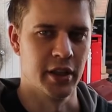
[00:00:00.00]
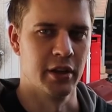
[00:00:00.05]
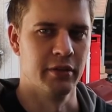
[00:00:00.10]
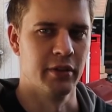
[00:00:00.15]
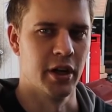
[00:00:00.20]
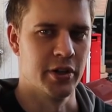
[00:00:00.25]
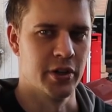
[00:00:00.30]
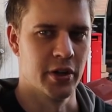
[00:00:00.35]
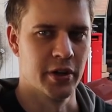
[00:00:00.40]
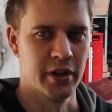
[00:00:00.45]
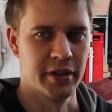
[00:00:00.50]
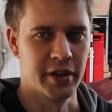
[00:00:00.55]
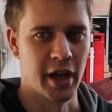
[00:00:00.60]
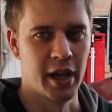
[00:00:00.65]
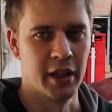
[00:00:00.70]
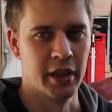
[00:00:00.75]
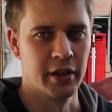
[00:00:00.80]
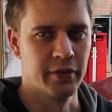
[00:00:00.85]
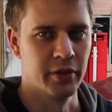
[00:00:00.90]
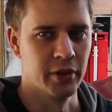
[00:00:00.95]
then regoed and
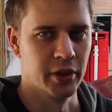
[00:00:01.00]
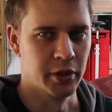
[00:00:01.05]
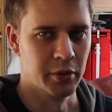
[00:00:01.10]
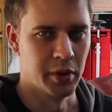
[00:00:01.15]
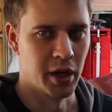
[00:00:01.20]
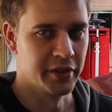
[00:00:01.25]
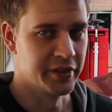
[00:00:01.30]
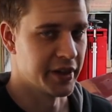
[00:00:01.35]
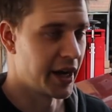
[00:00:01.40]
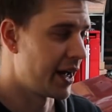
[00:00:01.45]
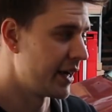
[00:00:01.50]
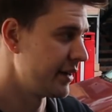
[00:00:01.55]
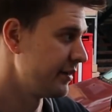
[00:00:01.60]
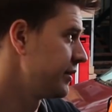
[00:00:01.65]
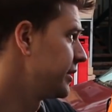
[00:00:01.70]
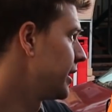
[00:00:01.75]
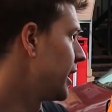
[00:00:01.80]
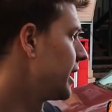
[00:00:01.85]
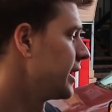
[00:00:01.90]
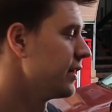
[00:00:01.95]
dailied for a little while.
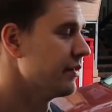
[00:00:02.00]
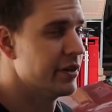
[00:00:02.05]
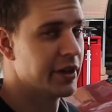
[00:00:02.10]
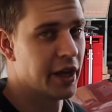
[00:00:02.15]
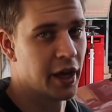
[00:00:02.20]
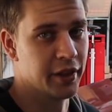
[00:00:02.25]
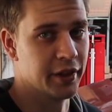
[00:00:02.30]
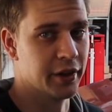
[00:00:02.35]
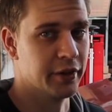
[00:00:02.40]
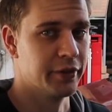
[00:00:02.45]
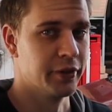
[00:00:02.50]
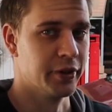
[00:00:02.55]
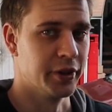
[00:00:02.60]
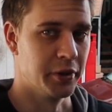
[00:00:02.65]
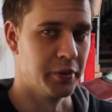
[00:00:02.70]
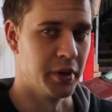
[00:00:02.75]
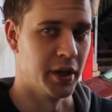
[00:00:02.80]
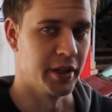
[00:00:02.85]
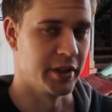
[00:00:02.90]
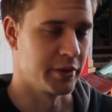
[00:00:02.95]
Dad even dailied it for a
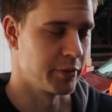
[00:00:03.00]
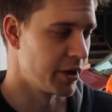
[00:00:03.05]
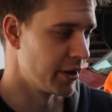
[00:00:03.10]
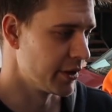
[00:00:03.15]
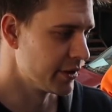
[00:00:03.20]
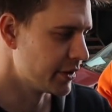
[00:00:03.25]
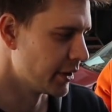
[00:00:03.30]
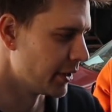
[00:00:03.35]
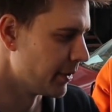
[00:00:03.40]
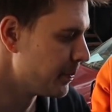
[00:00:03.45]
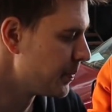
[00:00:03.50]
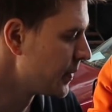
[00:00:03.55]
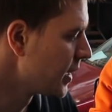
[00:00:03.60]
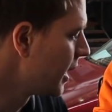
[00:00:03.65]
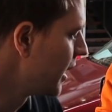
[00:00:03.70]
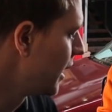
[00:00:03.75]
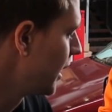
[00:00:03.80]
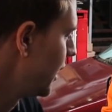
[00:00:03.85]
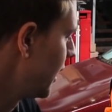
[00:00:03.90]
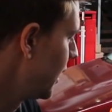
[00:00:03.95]
little while as well. So
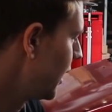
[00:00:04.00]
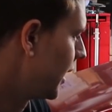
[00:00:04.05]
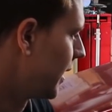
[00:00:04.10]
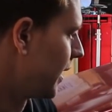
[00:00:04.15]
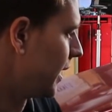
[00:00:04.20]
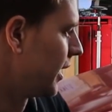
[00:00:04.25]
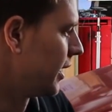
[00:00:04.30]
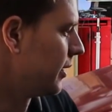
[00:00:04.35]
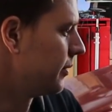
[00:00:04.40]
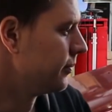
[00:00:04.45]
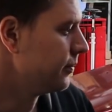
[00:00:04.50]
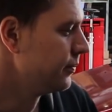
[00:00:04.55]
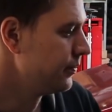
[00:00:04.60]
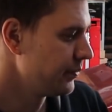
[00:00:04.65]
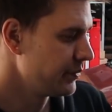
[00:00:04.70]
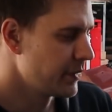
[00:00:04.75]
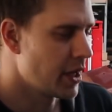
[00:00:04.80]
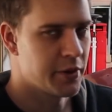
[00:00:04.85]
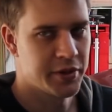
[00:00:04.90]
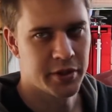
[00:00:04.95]

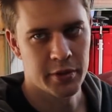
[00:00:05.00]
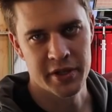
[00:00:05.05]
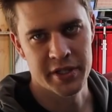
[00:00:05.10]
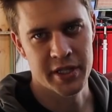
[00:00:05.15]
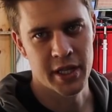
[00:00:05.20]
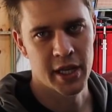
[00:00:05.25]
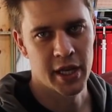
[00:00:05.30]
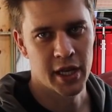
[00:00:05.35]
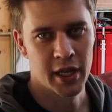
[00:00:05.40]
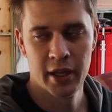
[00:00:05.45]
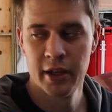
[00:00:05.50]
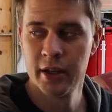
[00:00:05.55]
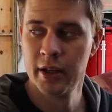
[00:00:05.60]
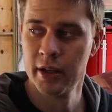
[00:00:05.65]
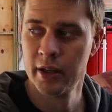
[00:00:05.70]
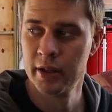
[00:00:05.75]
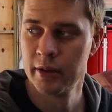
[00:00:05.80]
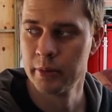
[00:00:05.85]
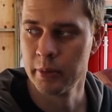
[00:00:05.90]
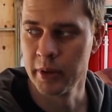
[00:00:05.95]
that was always there.
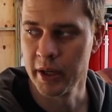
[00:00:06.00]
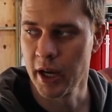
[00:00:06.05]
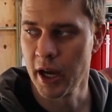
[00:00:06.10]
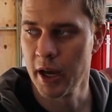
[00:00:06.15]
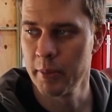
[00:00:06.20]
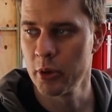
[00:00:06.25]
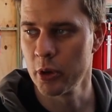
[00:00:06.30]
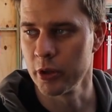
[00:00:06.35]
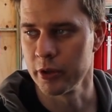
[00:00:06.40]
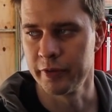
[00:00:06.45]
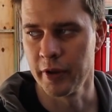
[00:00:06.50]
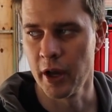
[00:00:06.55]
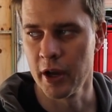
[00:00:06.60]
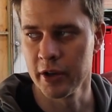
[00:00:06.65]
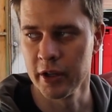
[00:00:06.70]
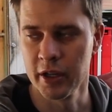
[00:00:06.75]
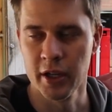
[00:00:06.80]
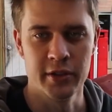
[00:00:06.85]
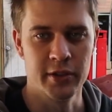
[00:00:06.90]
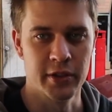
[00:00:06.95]
When I bought the
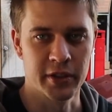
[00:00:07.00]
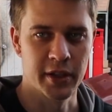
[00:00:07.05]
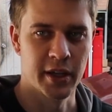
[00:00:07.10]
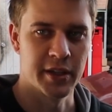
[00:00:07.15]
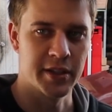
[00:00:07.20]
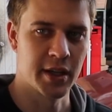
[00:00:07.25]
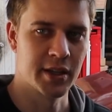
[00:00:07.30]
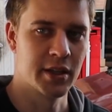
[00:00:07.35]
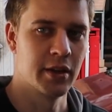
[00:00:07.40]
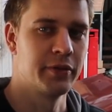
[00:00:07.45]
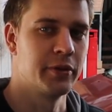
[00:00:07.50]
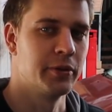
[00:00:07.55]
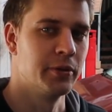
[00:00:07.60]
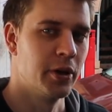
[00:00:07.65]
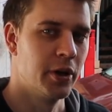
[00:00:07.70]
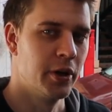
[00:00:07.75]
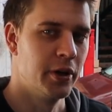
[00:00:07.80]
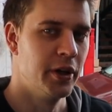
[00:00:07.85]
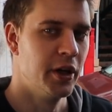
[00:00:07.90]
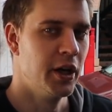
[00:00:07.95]
Falcon and took the SS off the
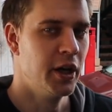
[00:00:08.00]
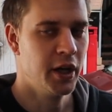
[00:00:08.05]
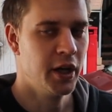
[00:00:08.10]
road,